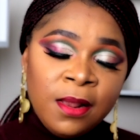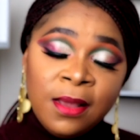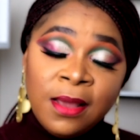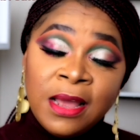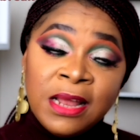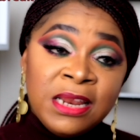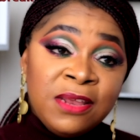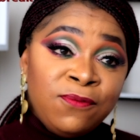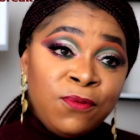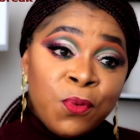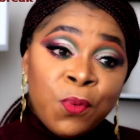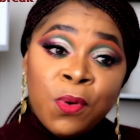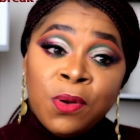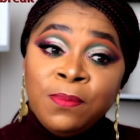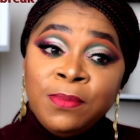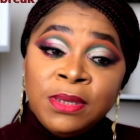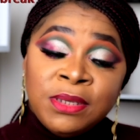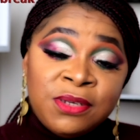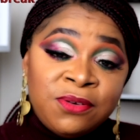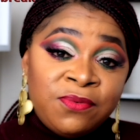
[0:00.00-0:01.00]
And if you
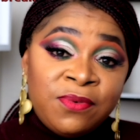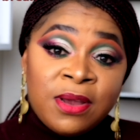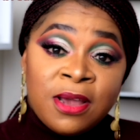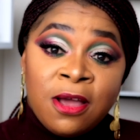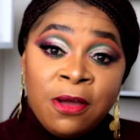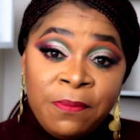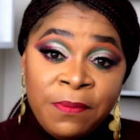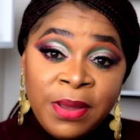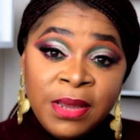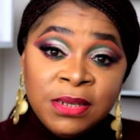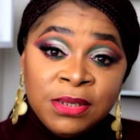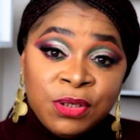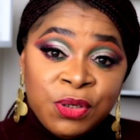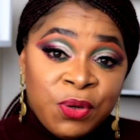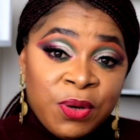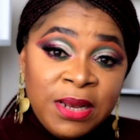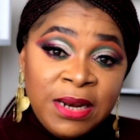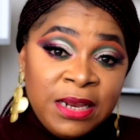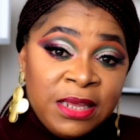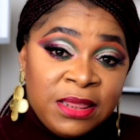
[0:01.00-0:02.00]
want me to recommend
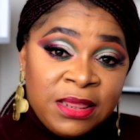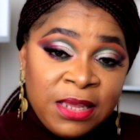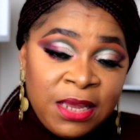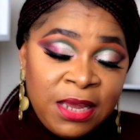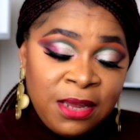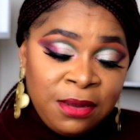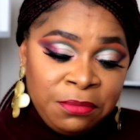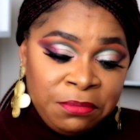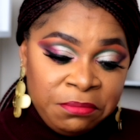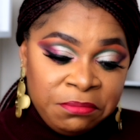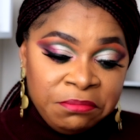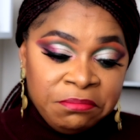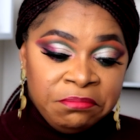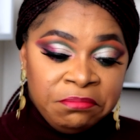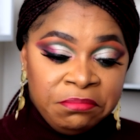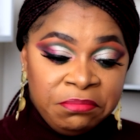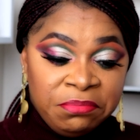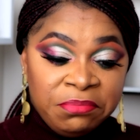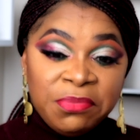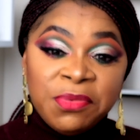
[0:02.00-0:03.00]
you anything,
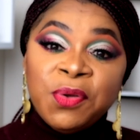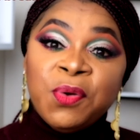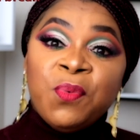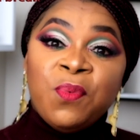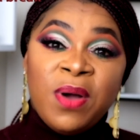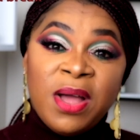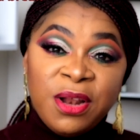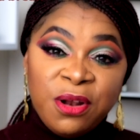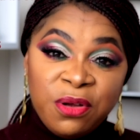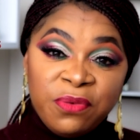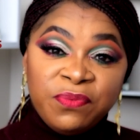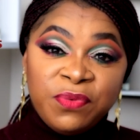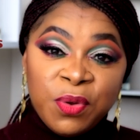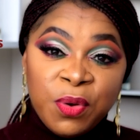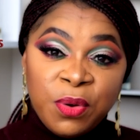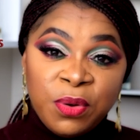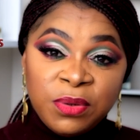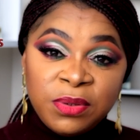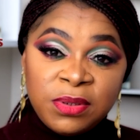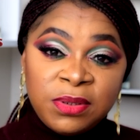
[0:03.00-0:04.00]
one of
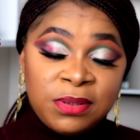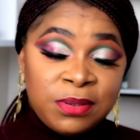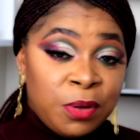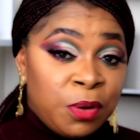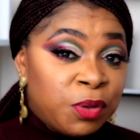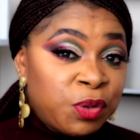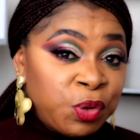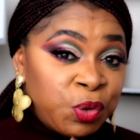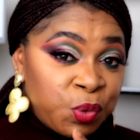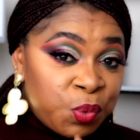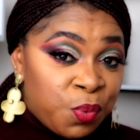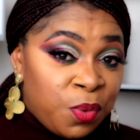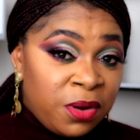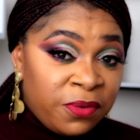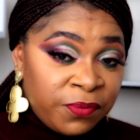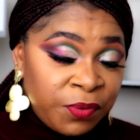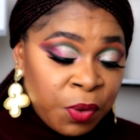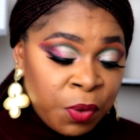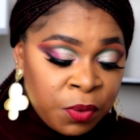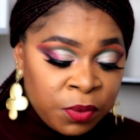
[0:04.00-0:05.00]
those or two
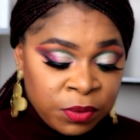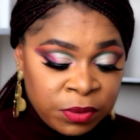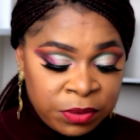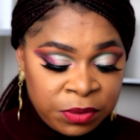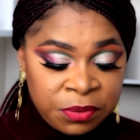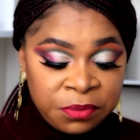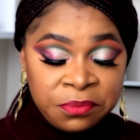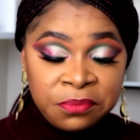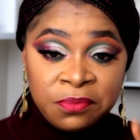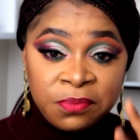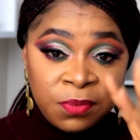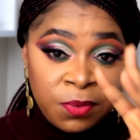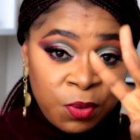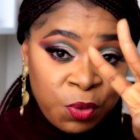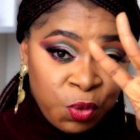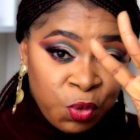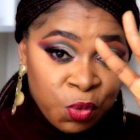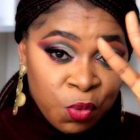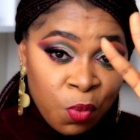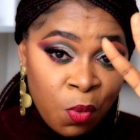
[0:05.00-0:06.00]
of those,
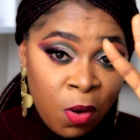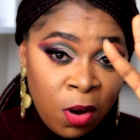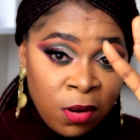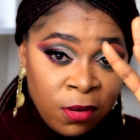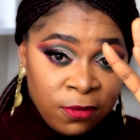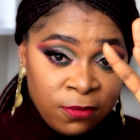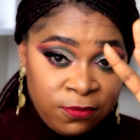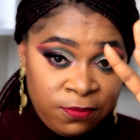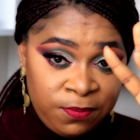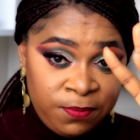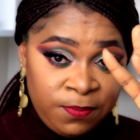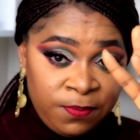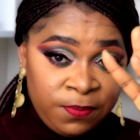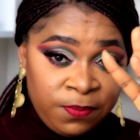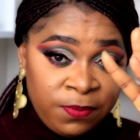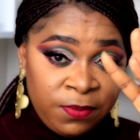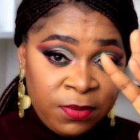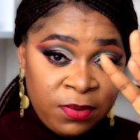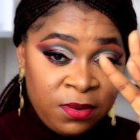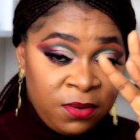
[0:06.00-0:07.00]
you will
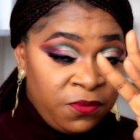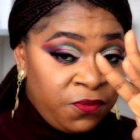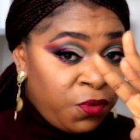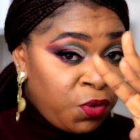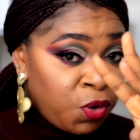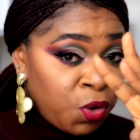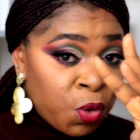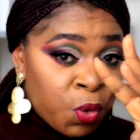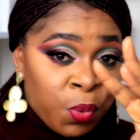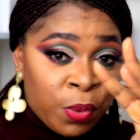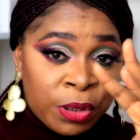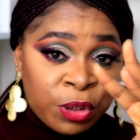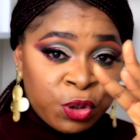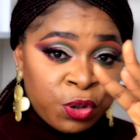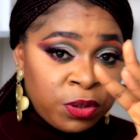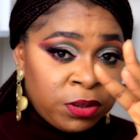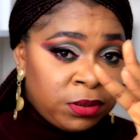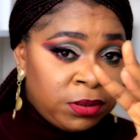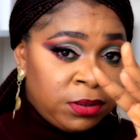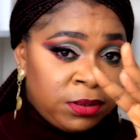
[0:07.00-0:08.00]
for your
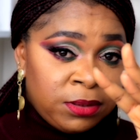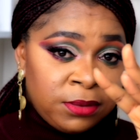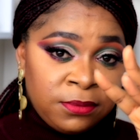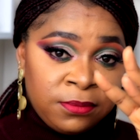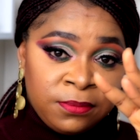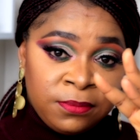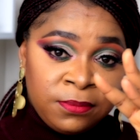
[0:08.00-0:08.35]
questions.